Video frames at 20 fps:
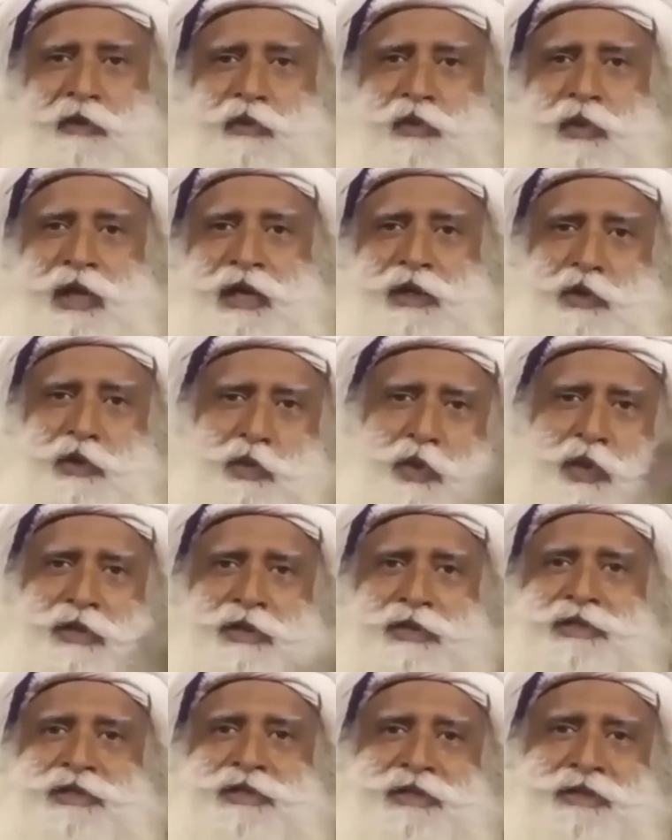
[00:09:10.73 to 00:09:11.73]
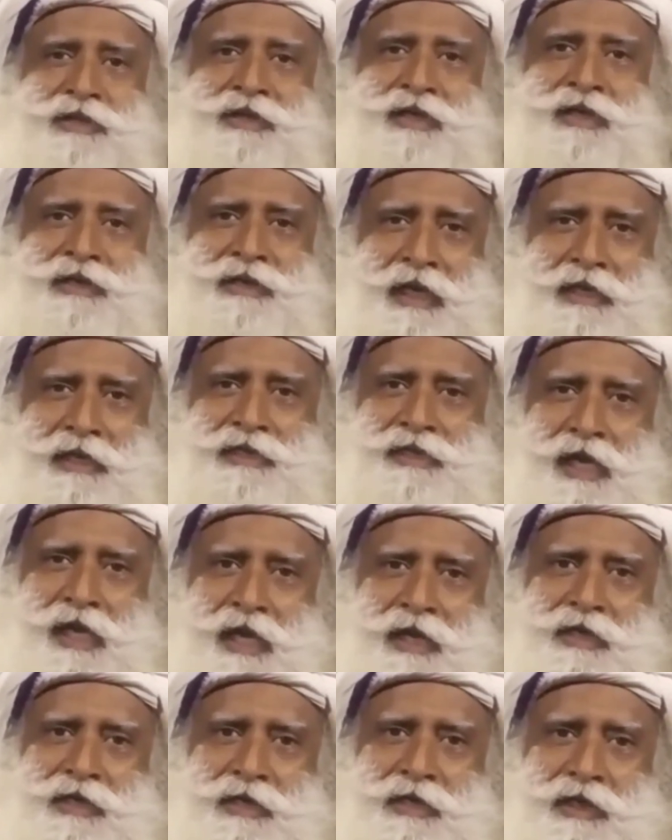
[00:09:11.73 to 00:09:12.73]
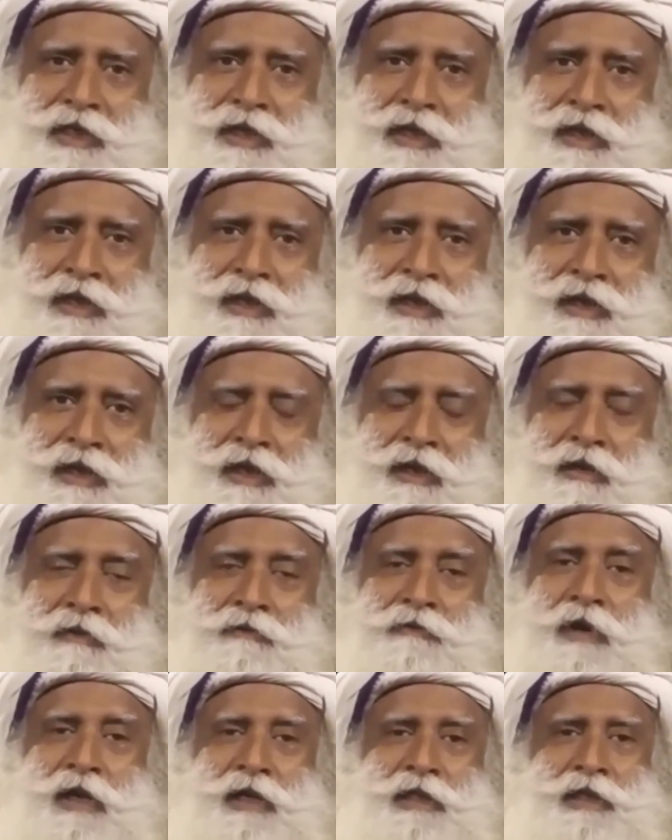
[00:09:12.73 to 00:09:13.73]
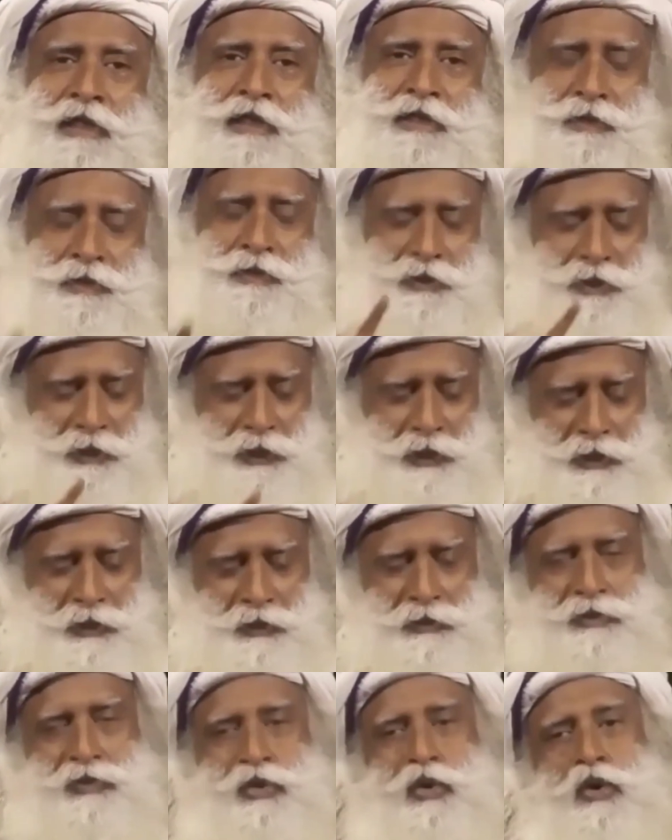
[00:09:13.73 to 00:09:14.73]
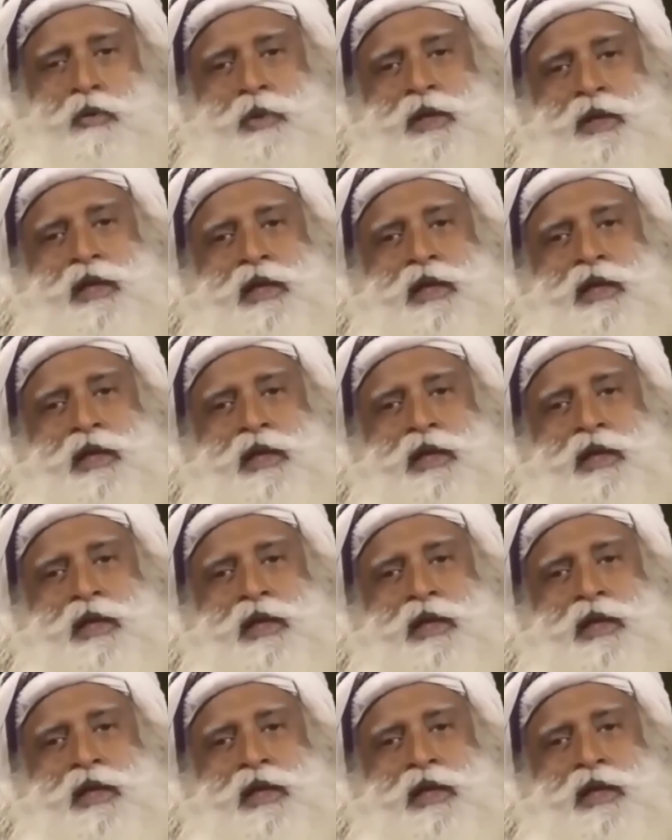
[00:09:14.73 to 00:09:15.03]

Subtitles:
where you want. That is the idea. For this, so many